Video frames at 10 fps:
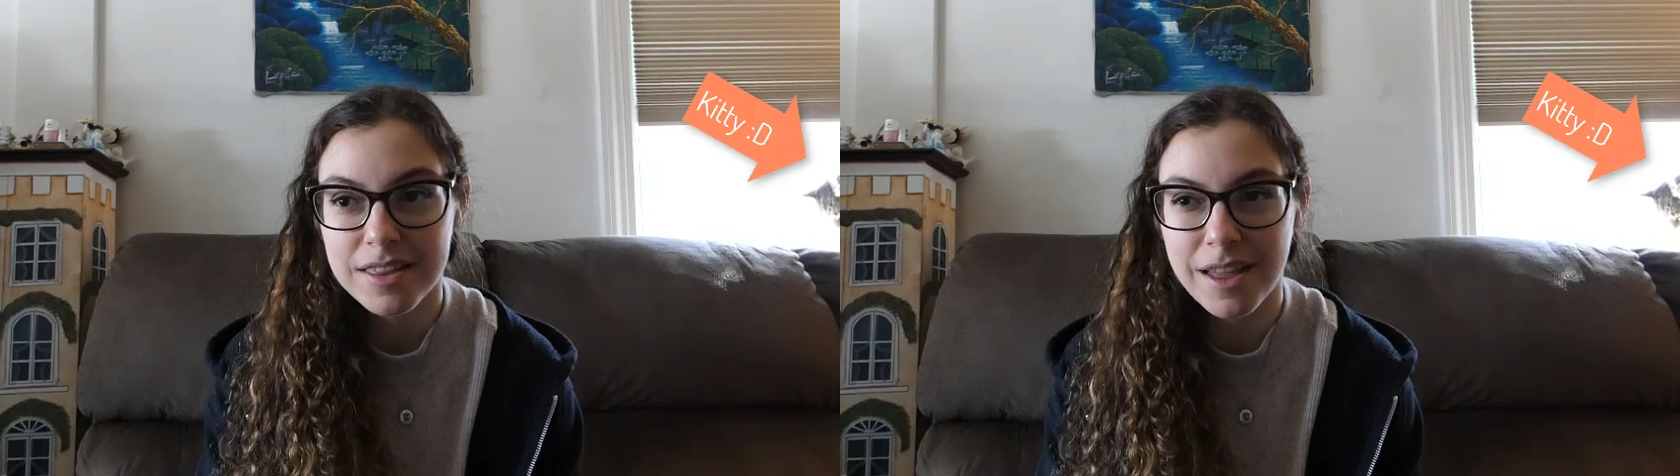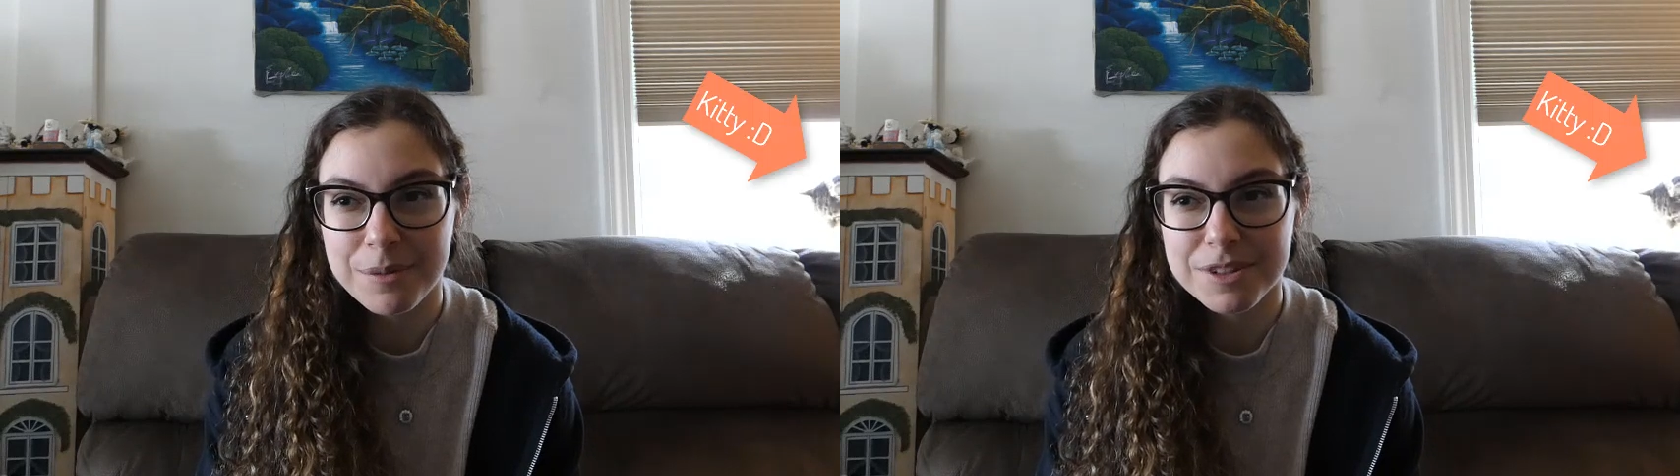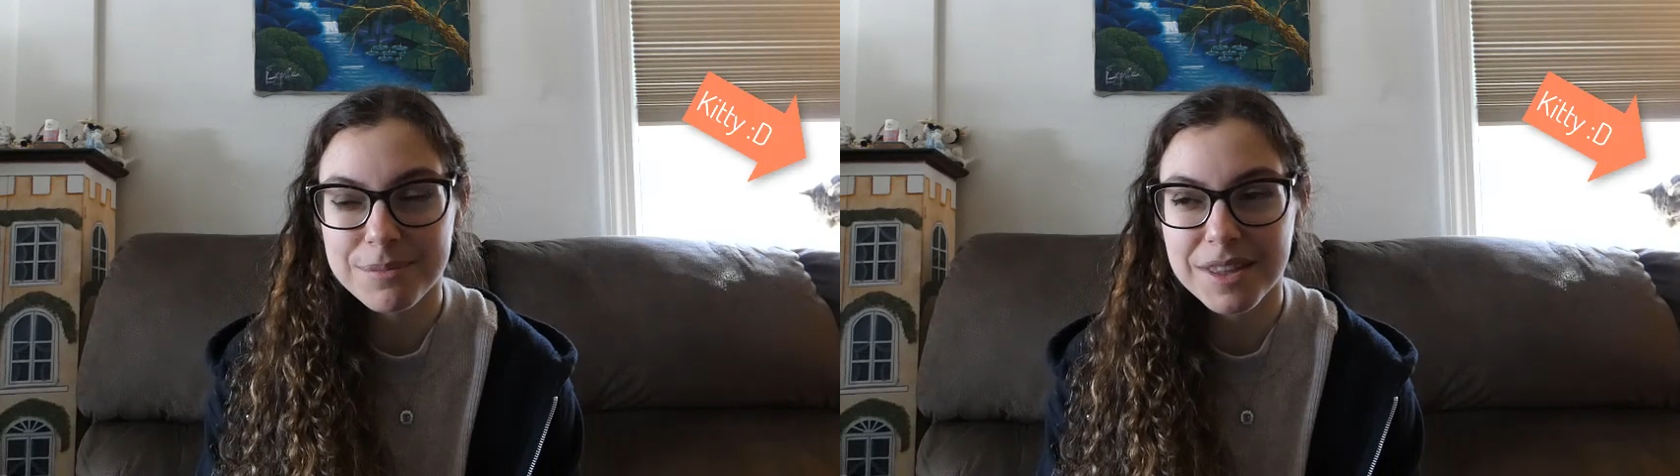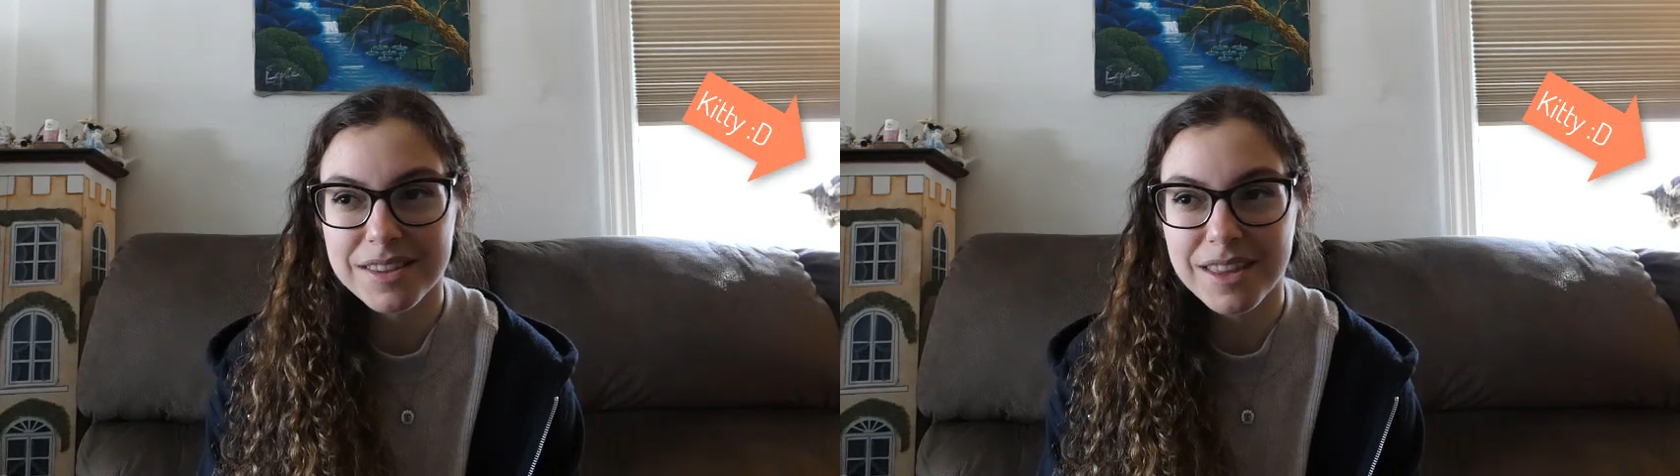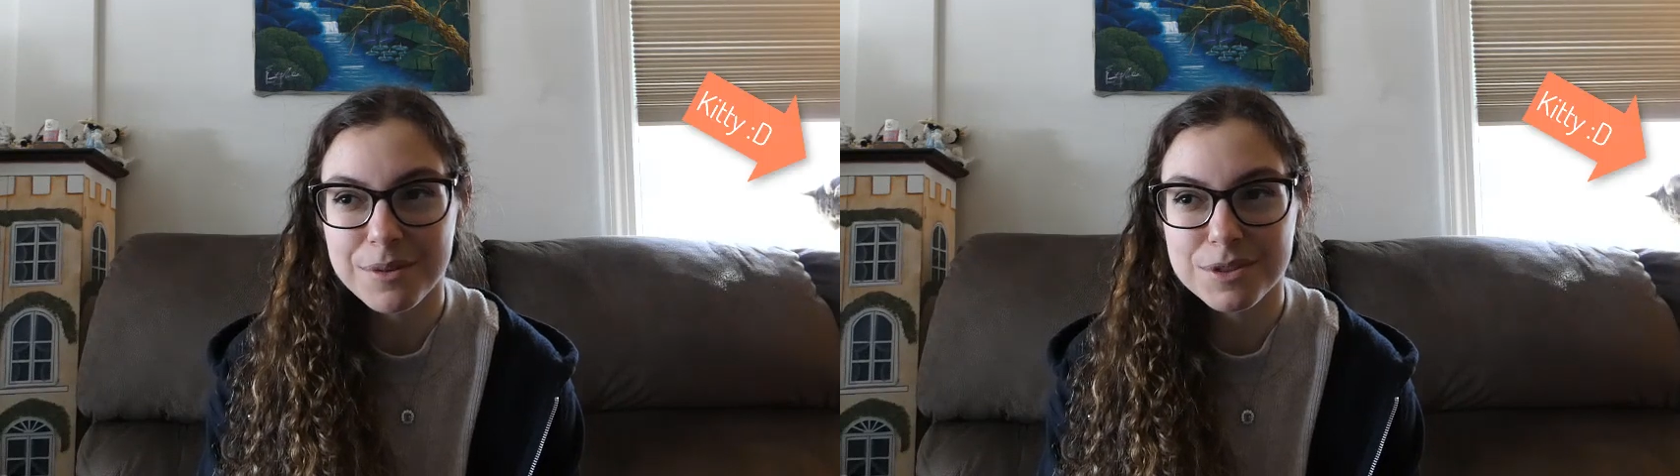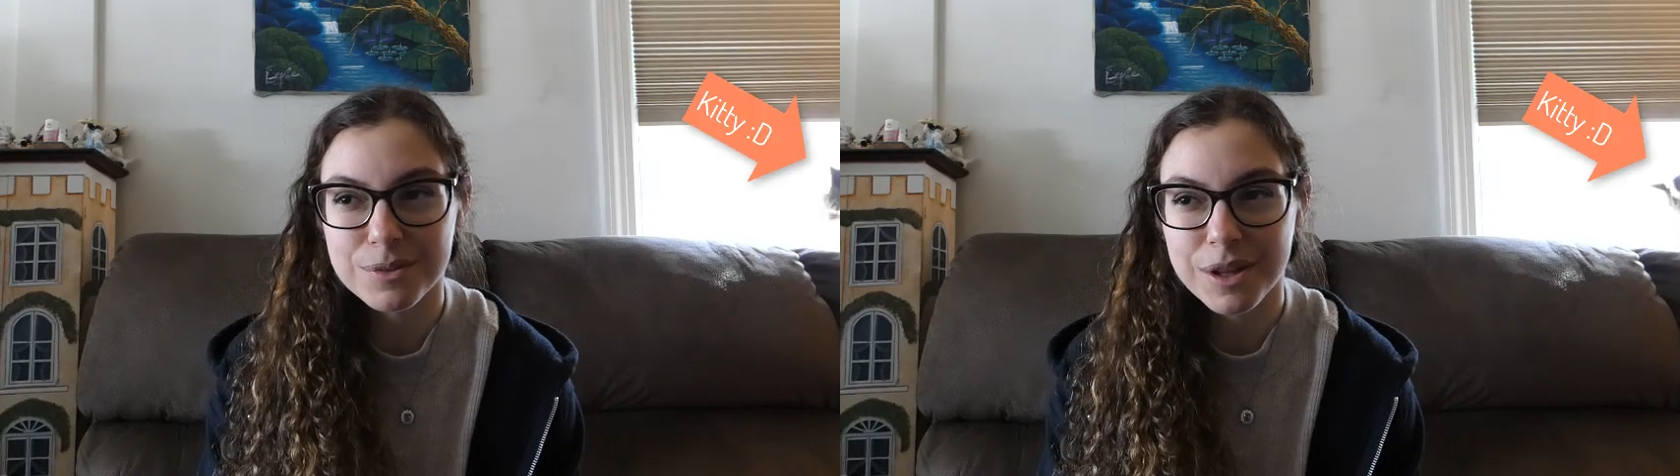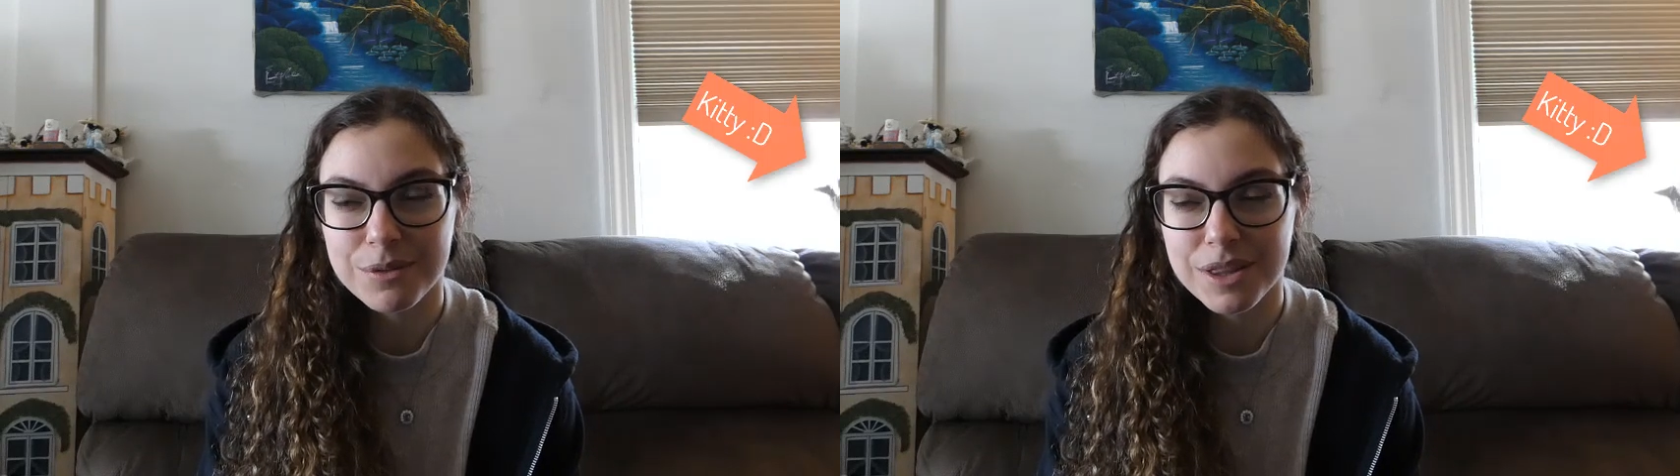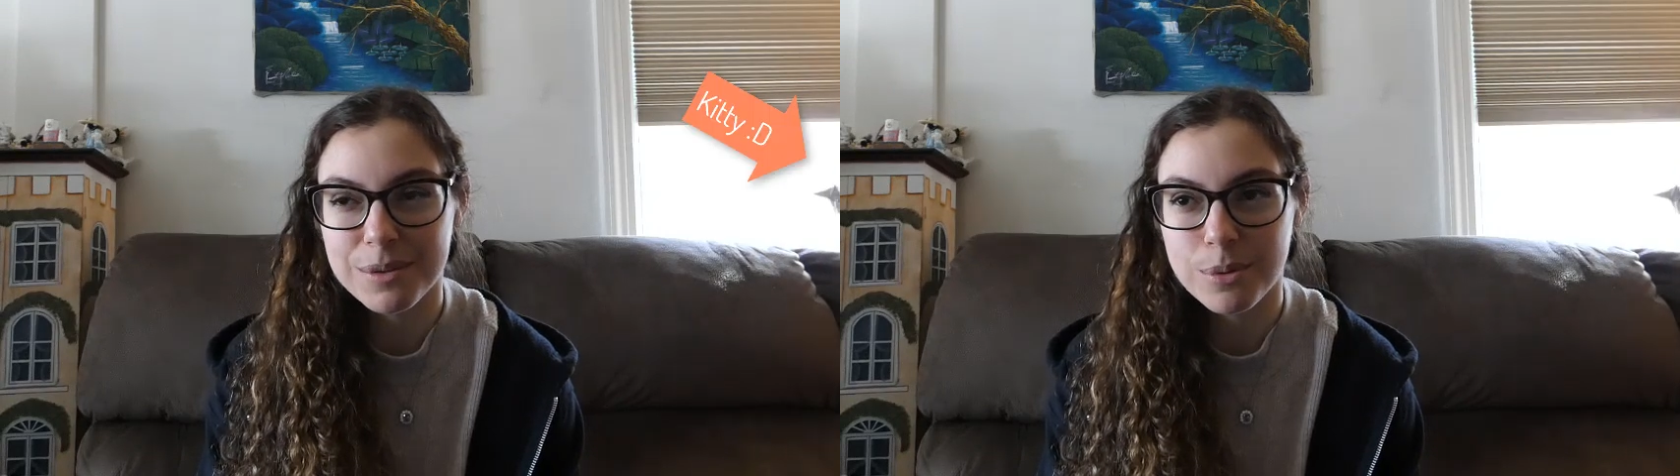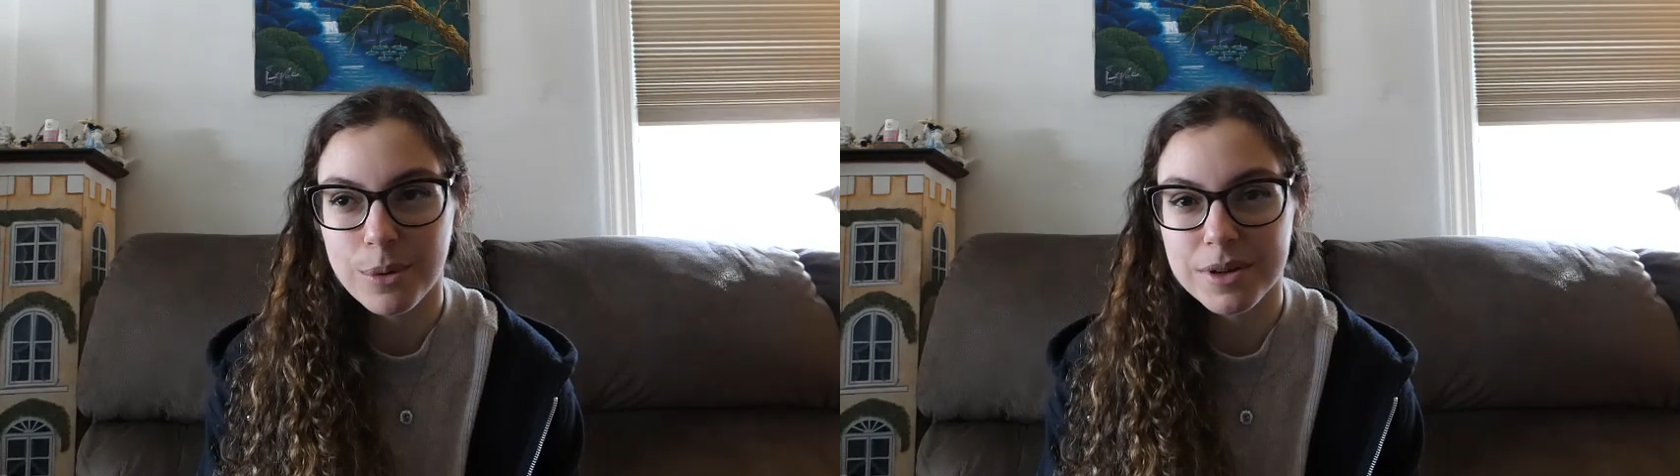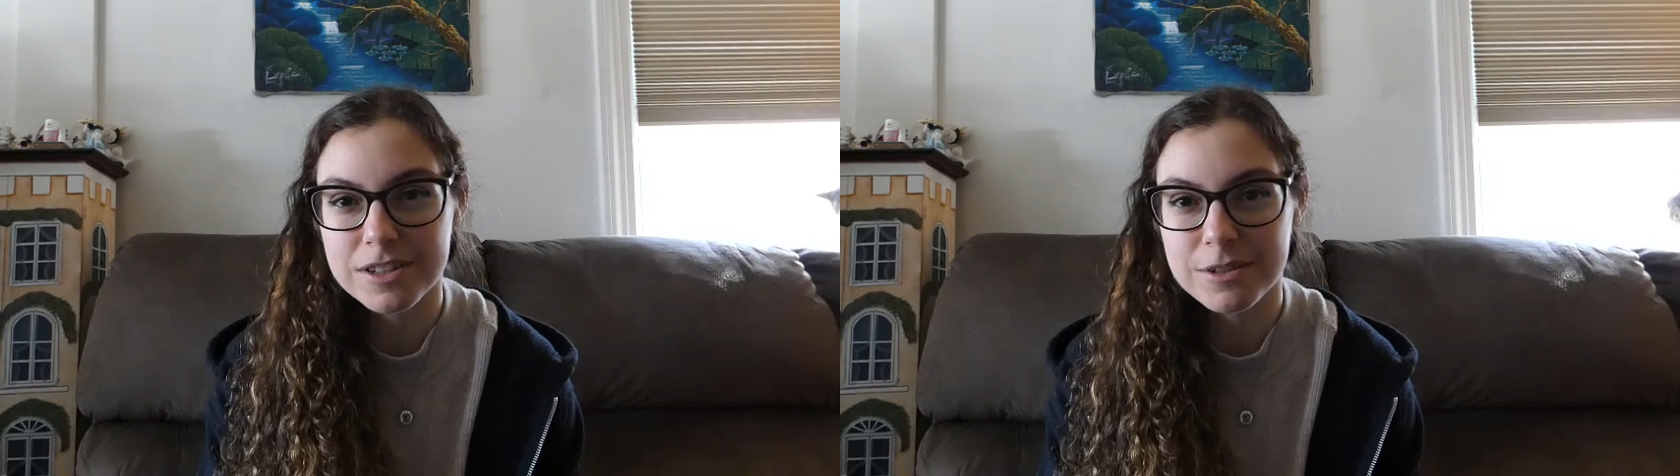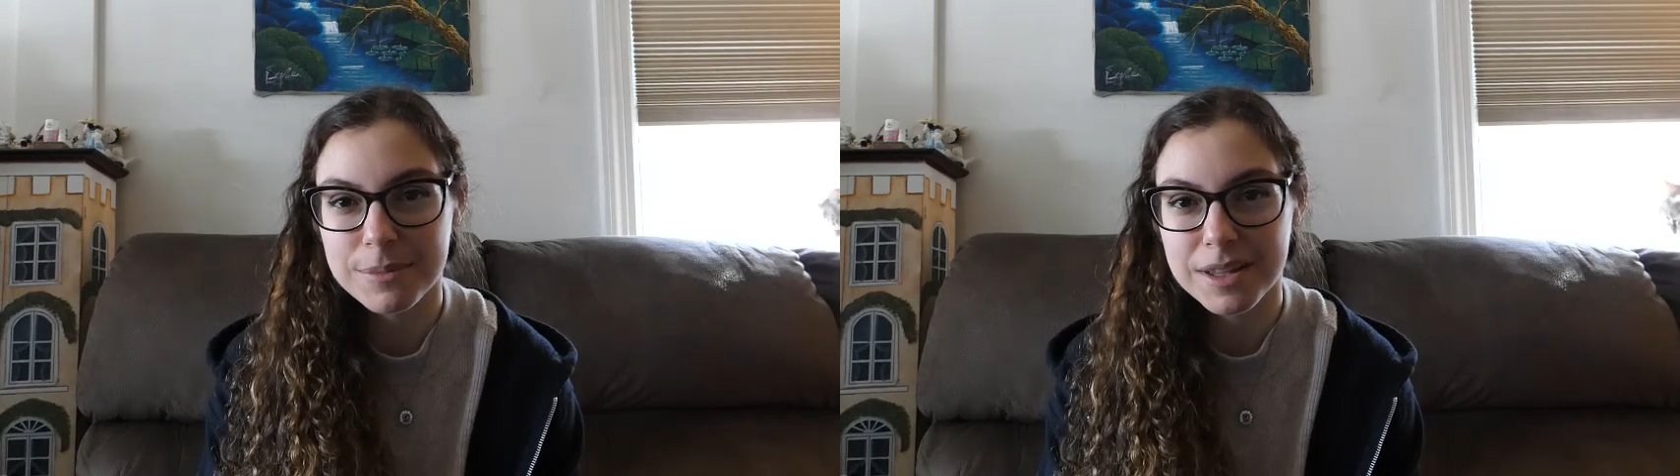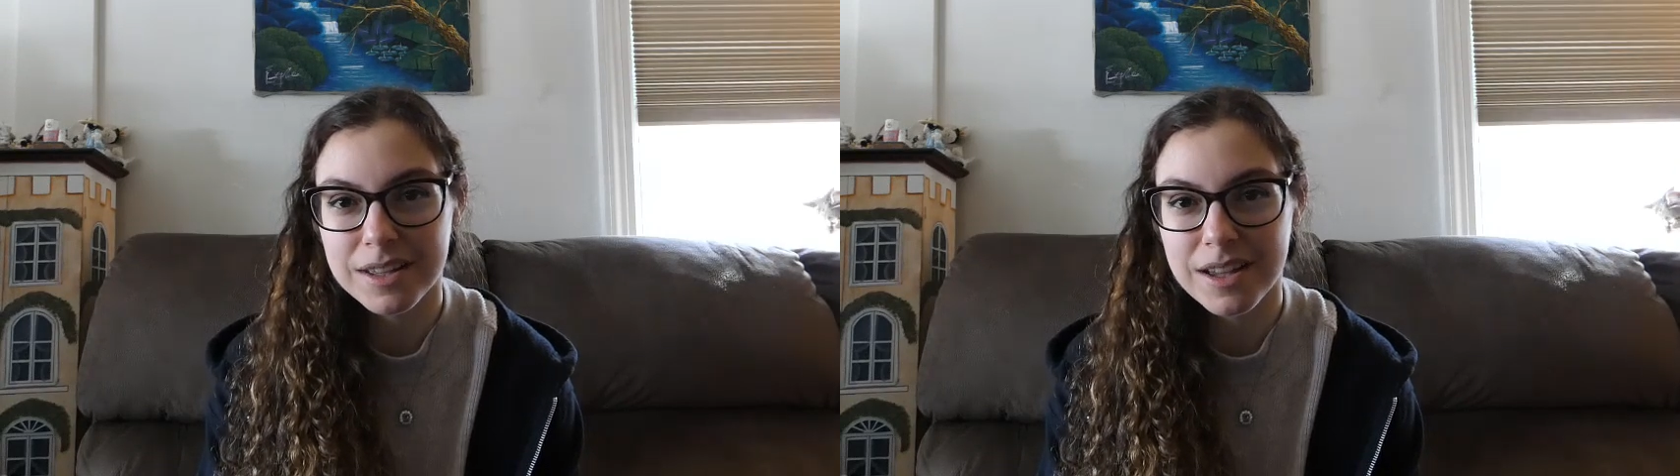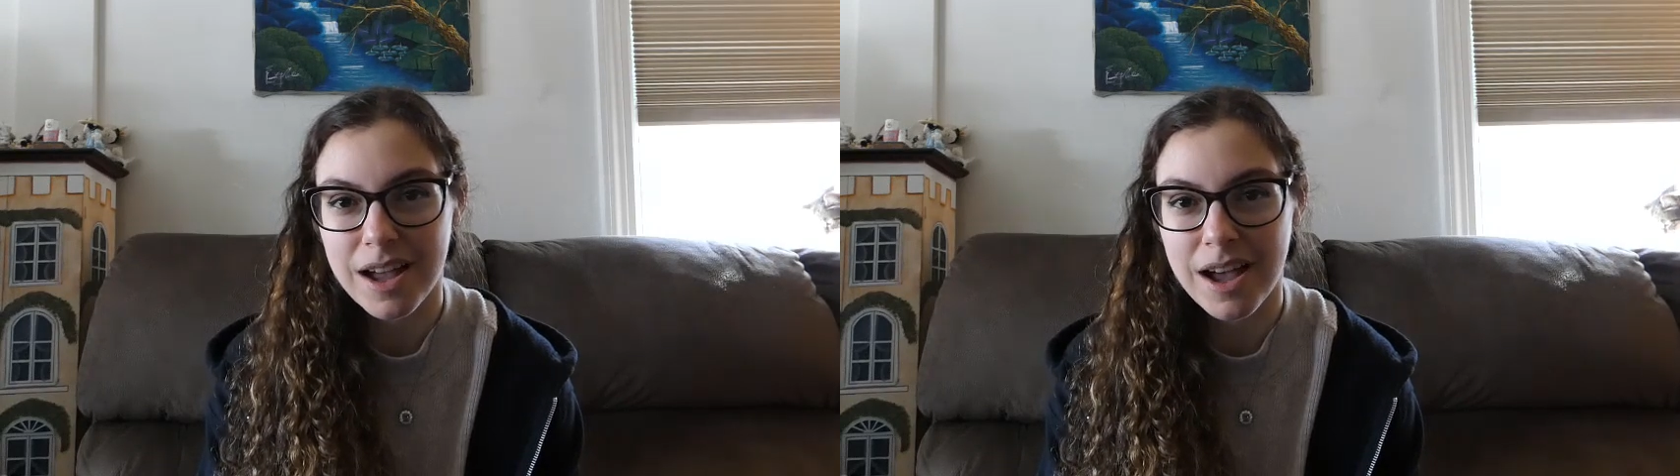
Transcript: that was something that was like really important to me.